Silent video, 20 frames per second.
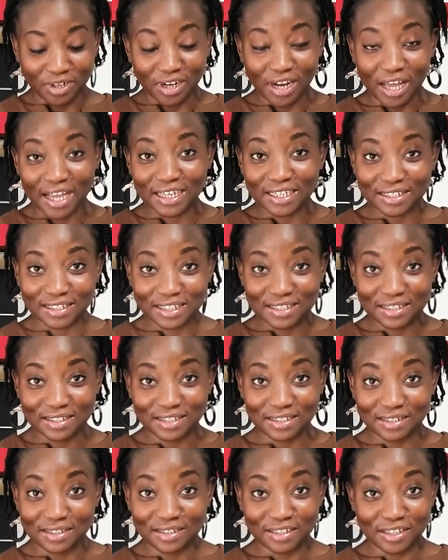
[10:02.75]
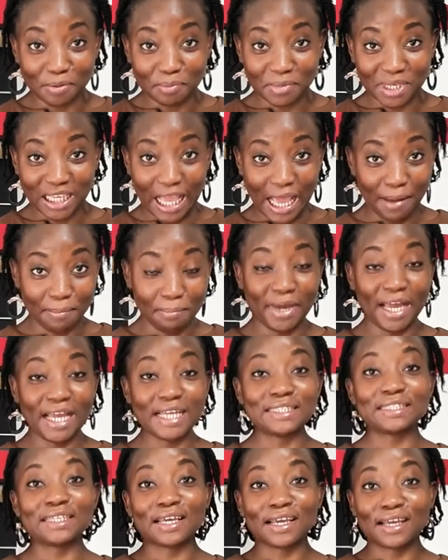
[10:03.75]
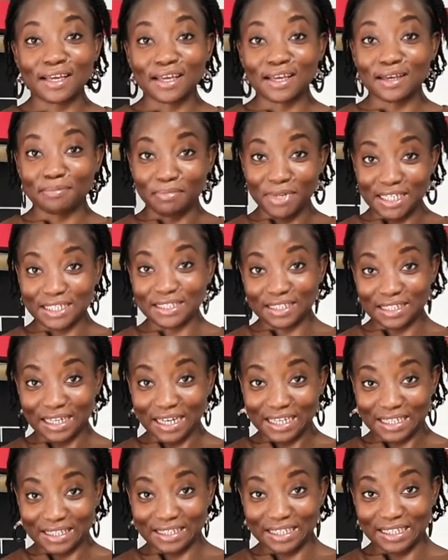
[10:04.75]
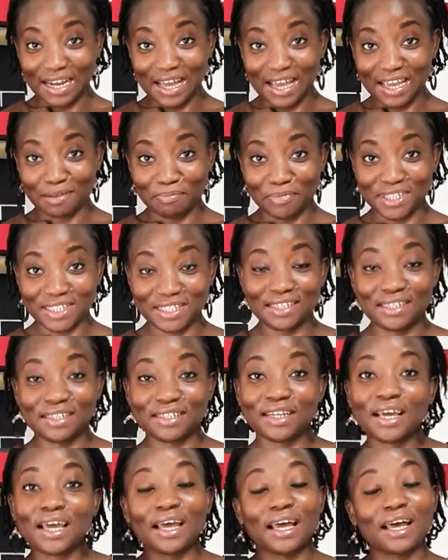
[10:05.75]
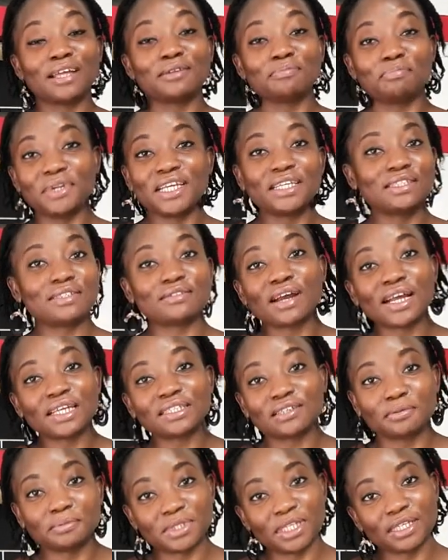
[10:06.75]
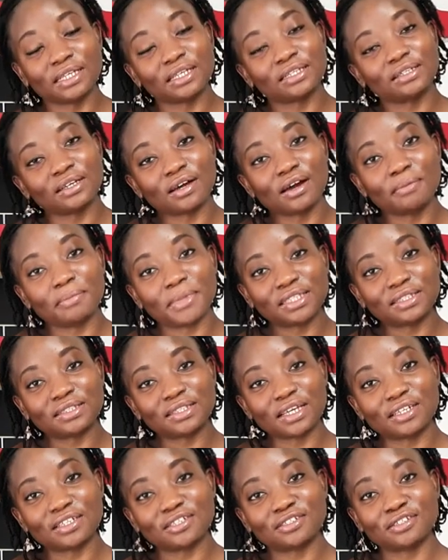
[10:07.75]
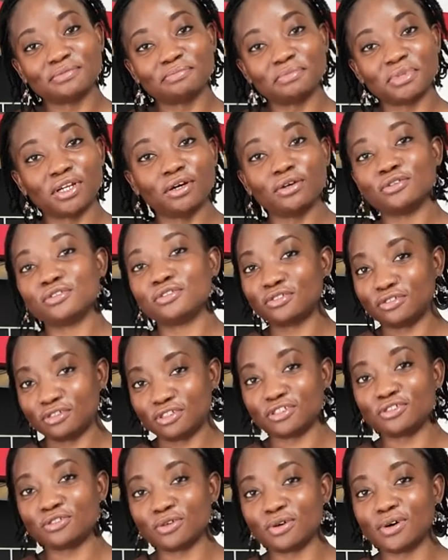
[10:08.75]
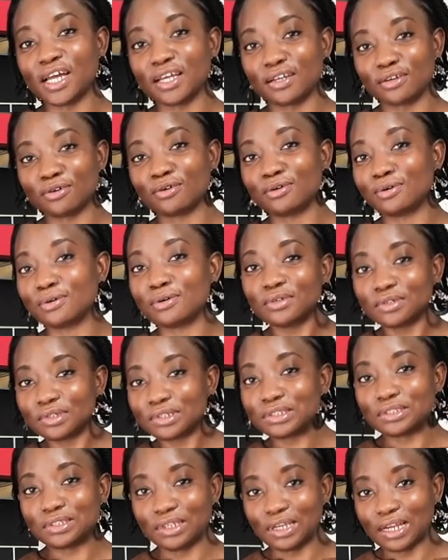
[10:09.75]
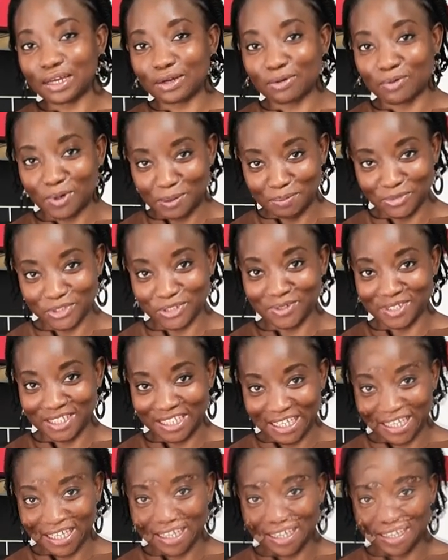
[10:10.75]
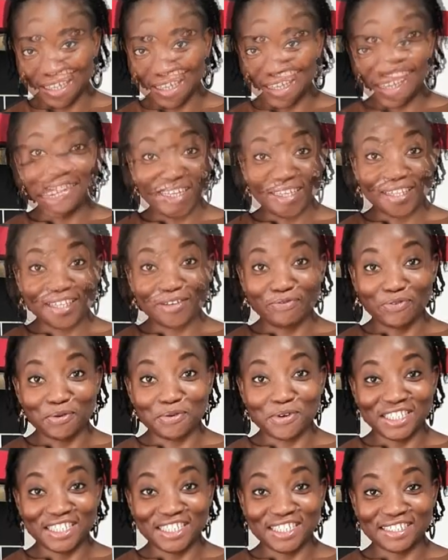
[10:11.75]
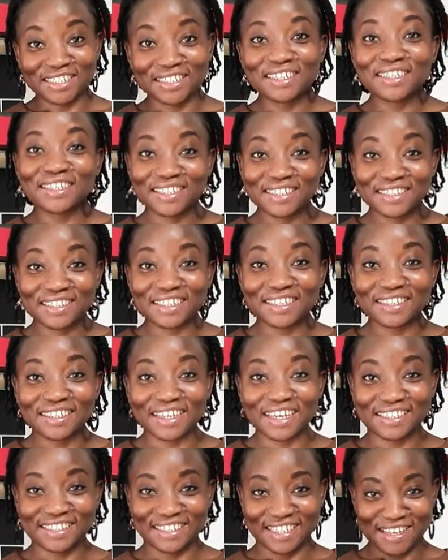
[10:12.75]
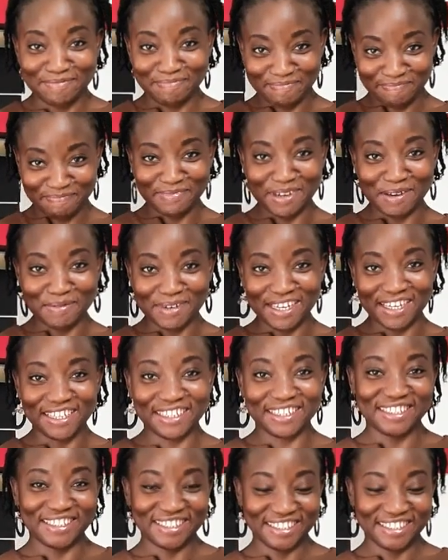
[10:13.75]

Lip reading: like this yummy yam bite, please click the like button, and please write something in the comment section below, just so I know you like what I'm doing. Thank you for watching. See you next time. Bye bye.